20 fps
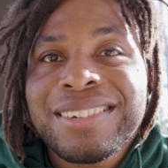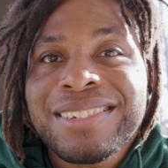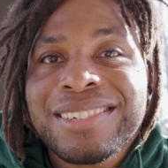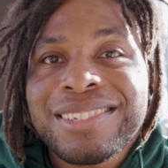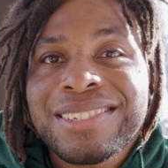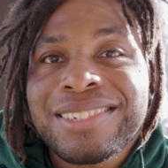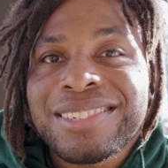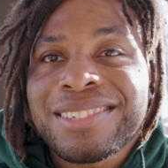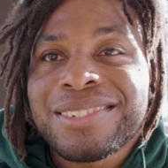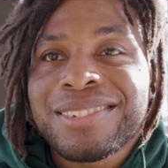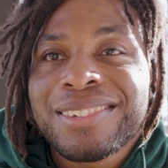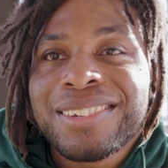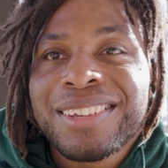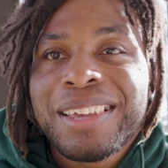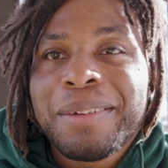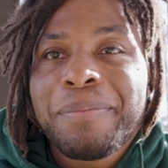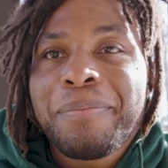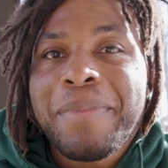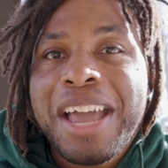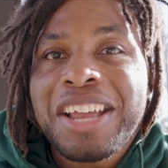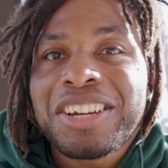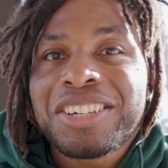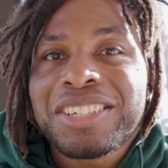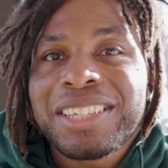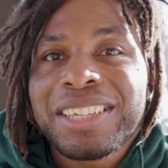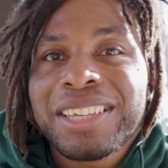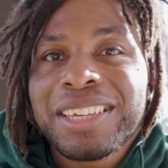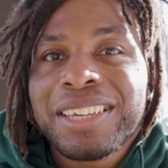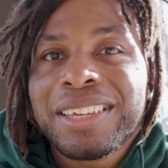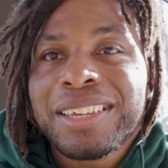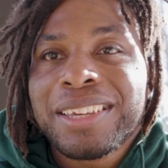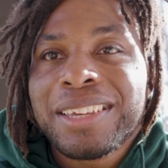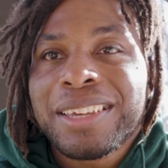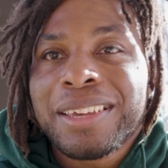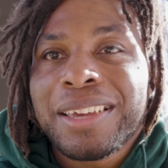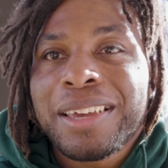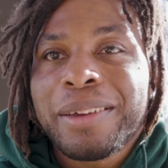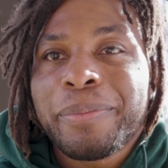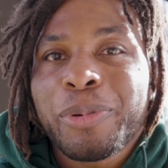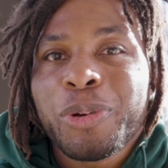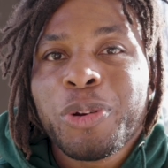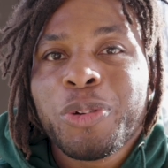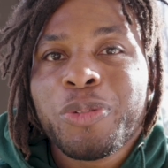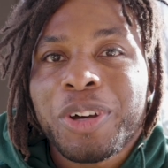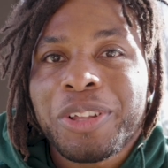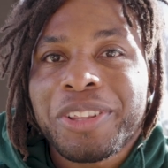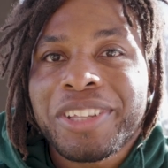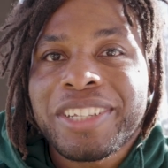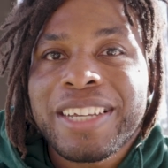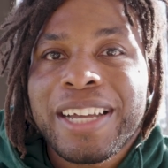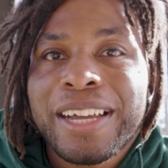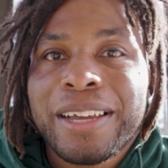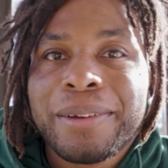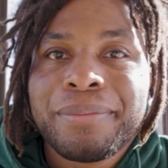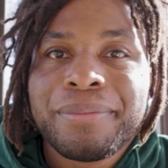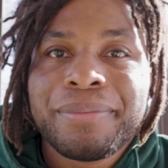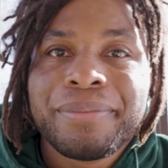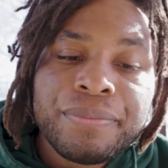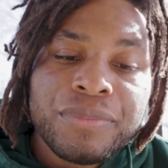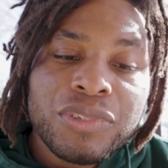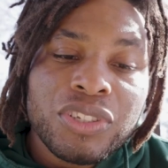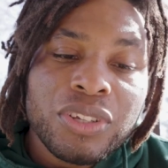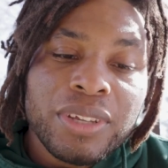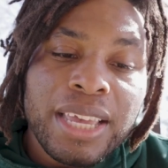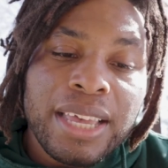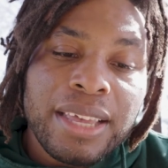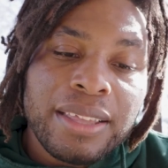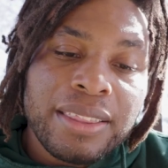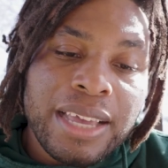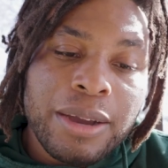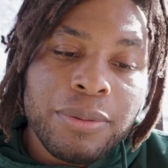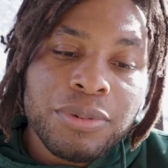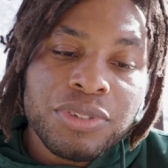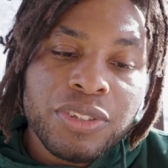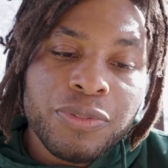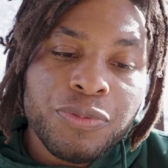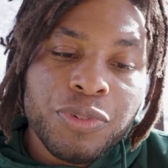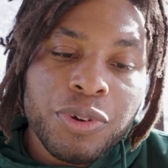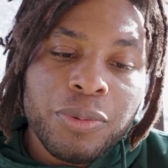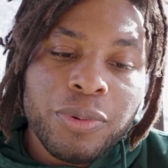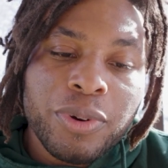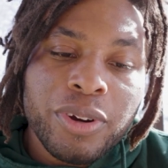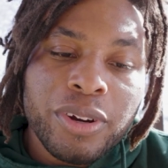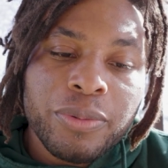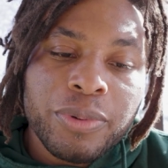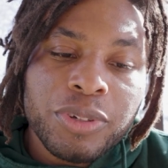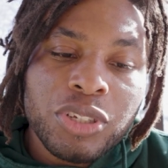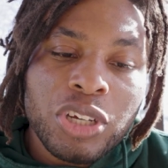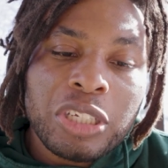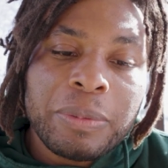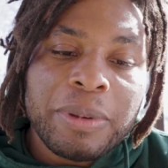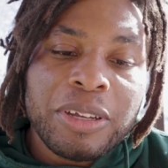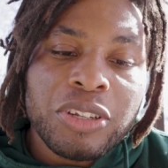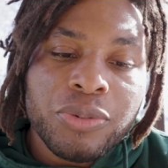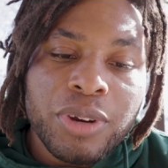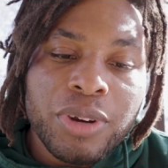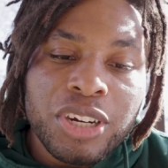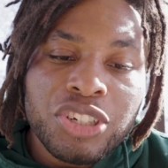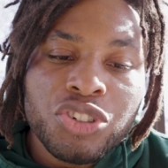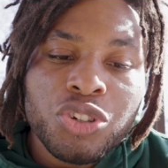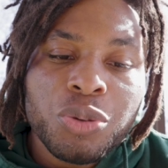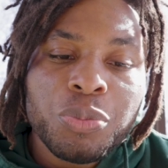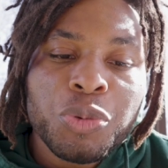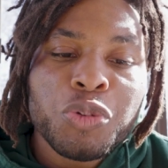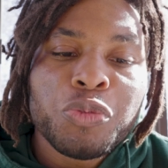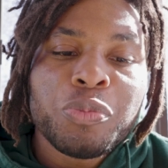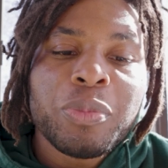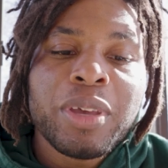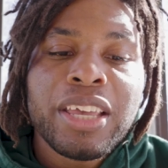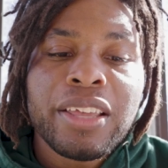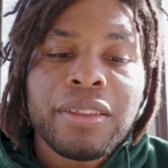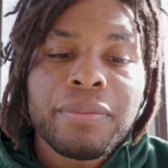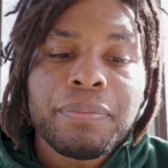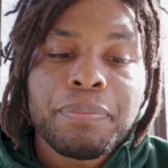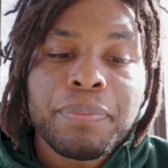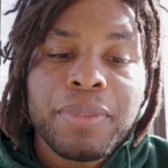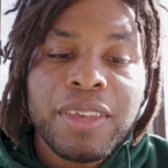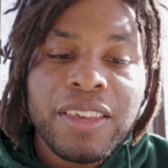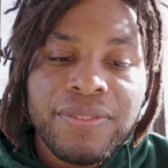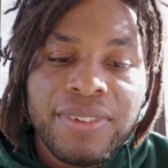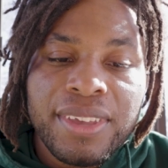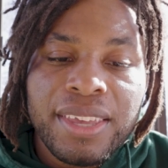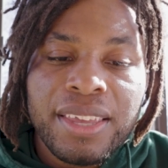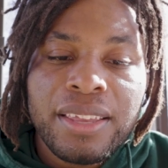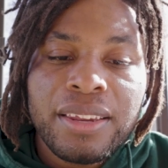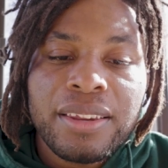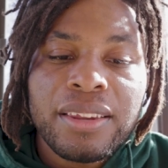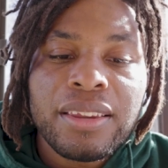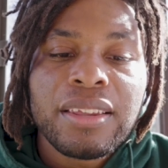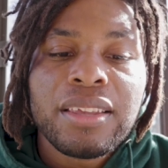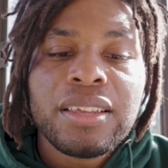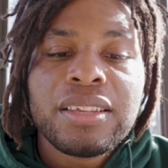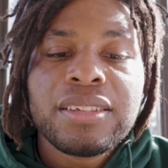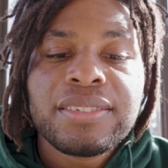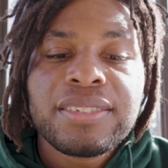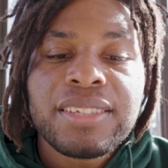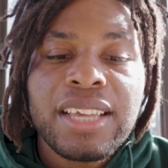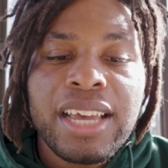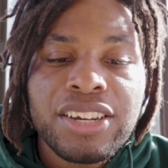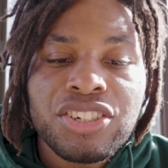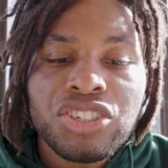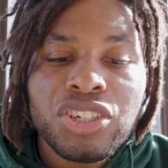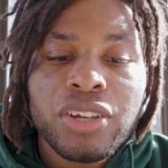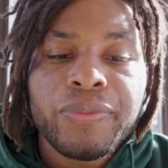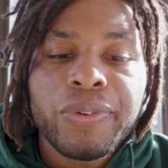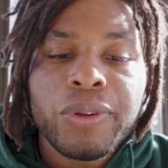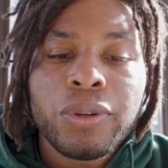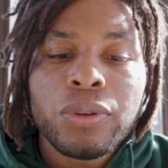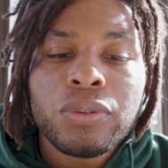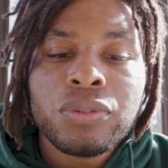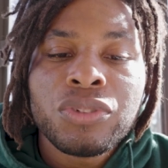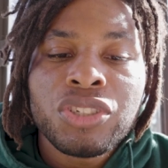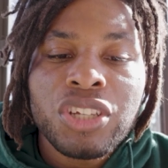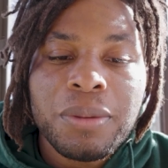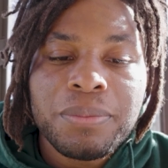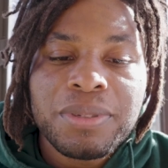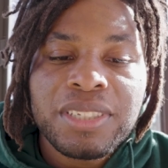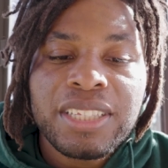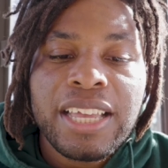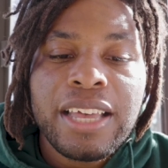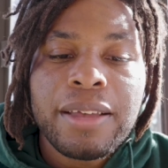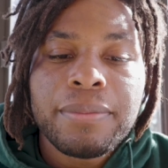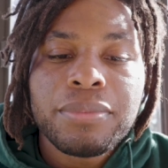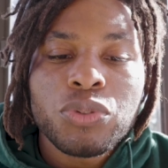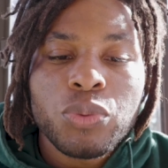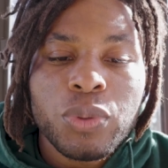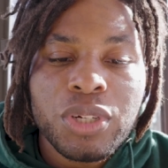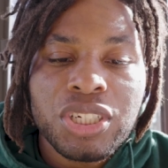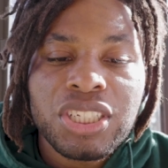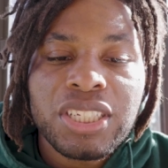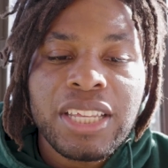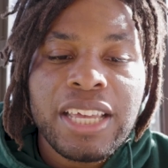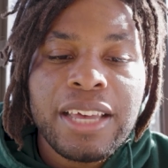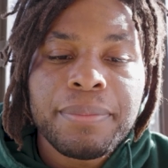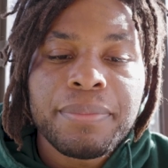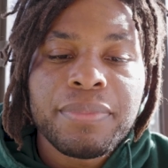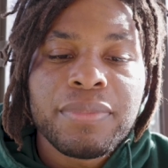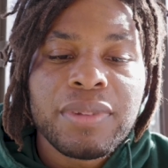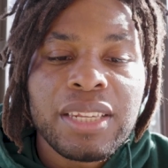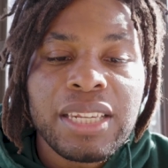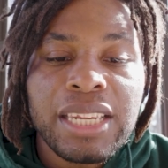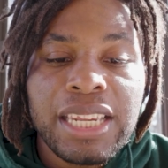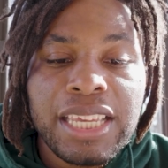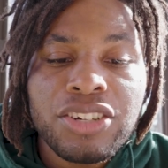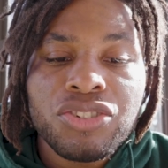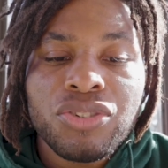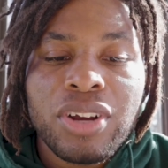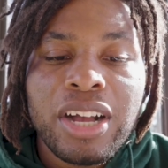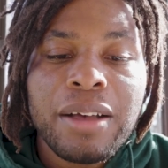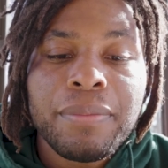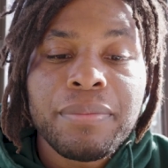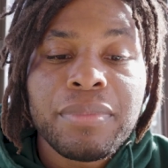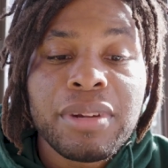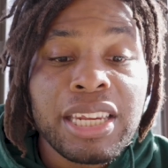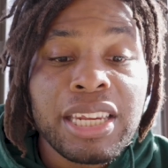just magically improve all the time. So yeah, that was the footwork. We talked about directional movement, pivot, side shuffle, jump step, switch step, knee drop,